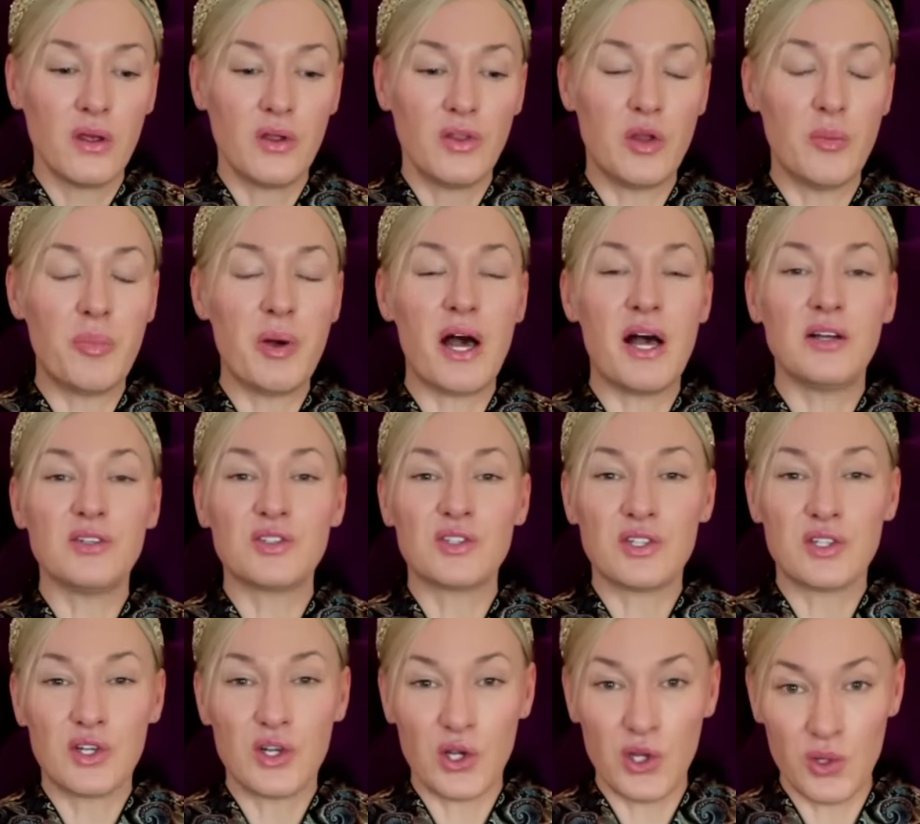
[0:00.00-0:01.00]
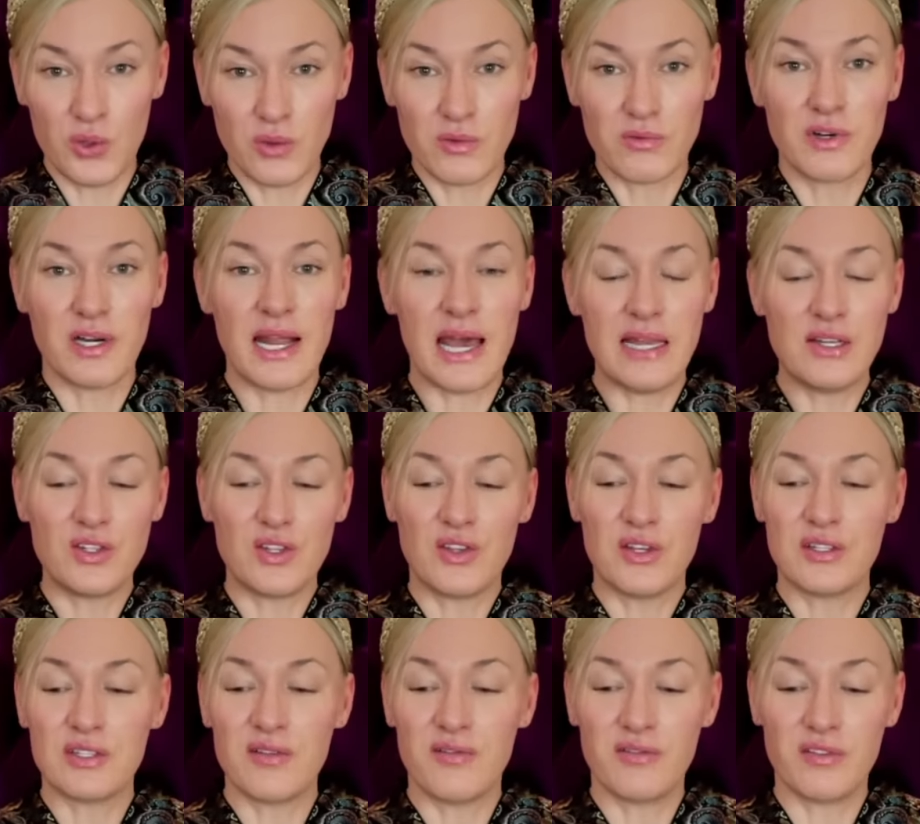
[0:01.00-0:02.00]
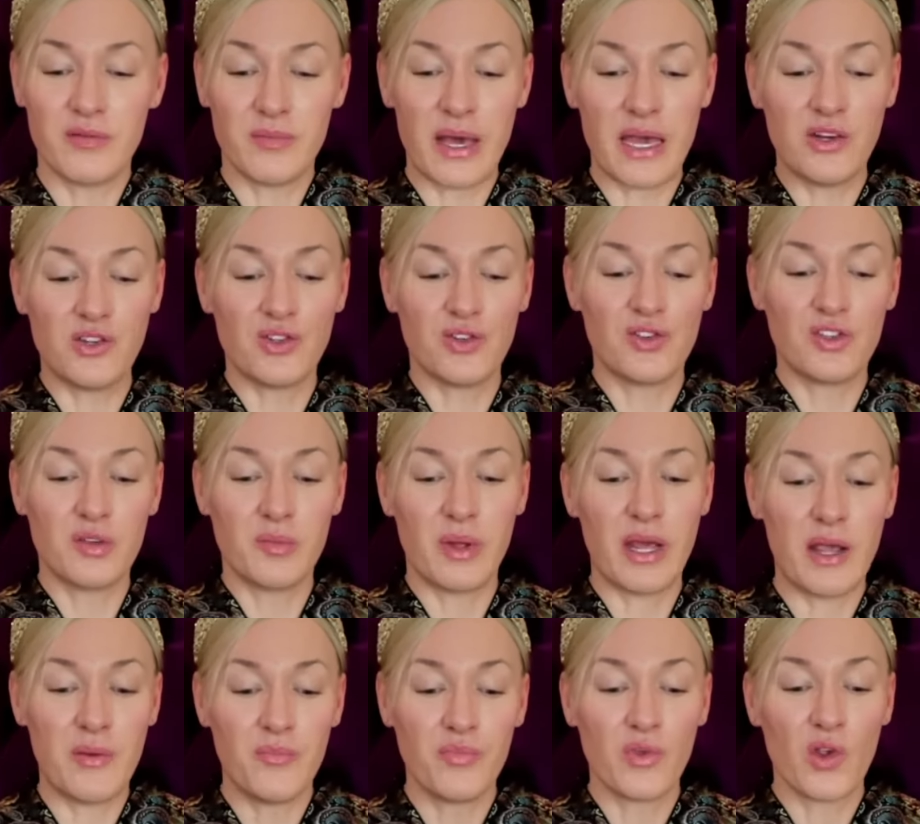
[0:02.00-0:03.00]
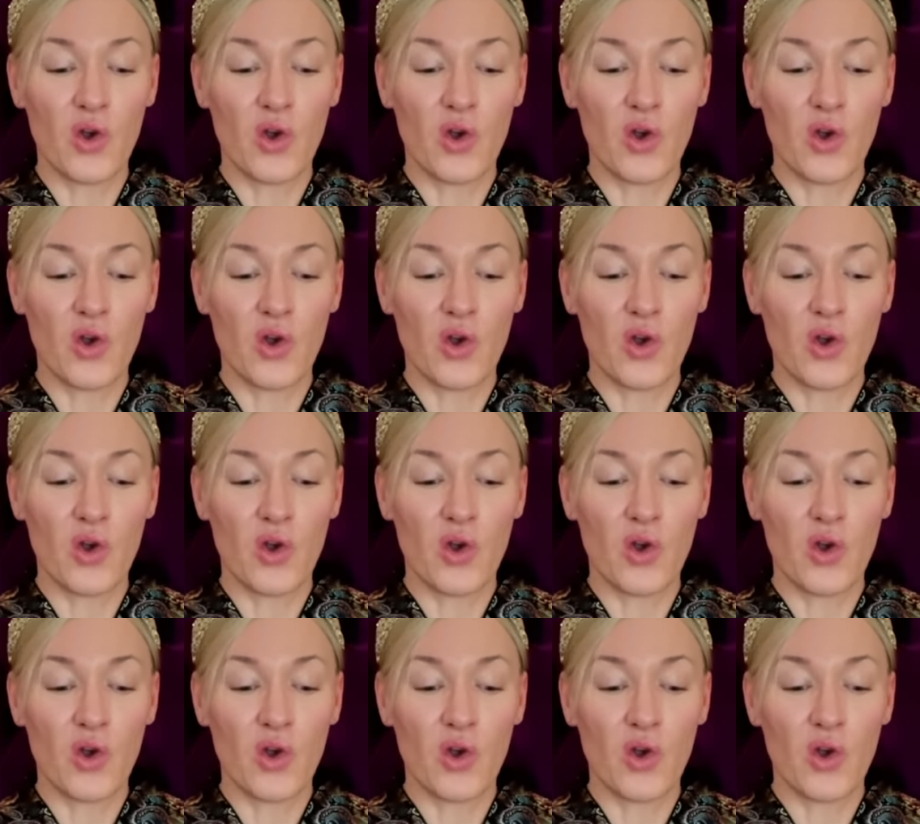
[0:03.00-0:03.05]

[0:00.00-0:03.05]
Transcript: the person who related this information to me